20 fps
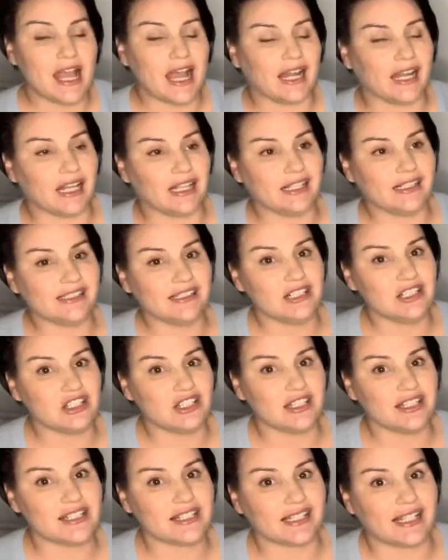And I listened to
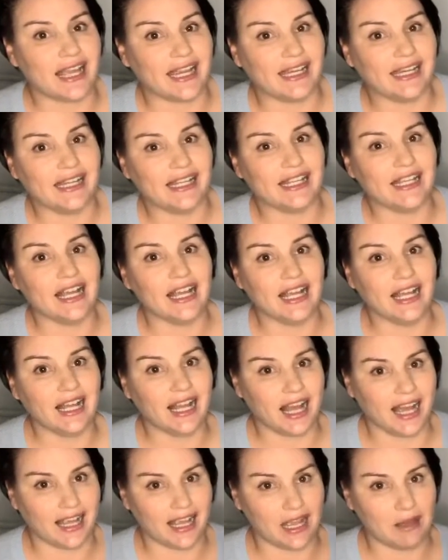this lady,
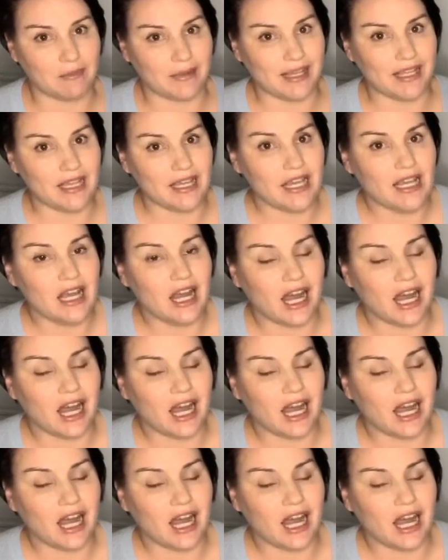hi Amy,